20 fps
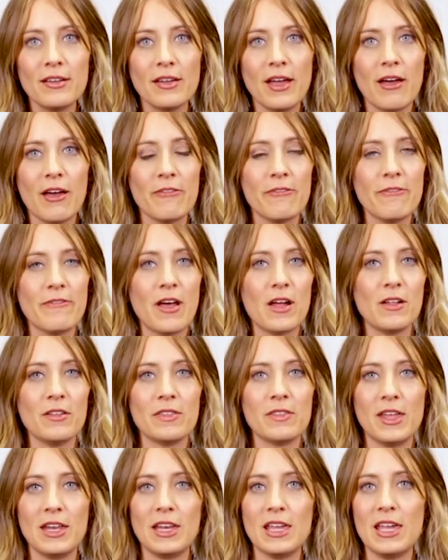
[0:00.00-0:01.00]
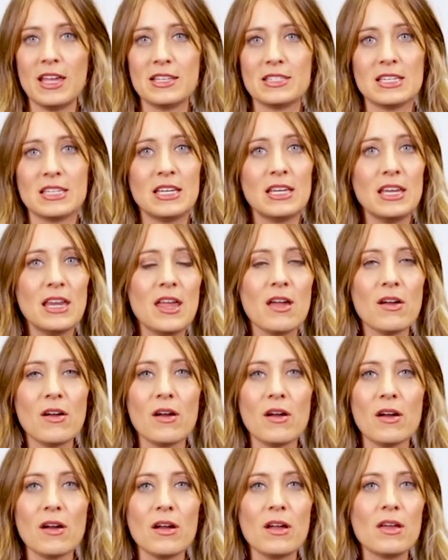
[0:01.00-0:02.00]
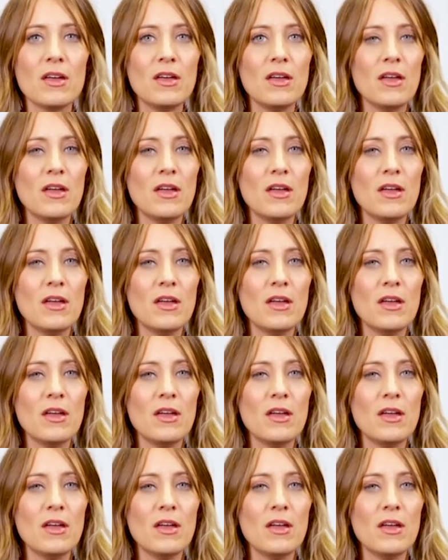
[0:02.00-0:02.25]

I've felt that He isn't near.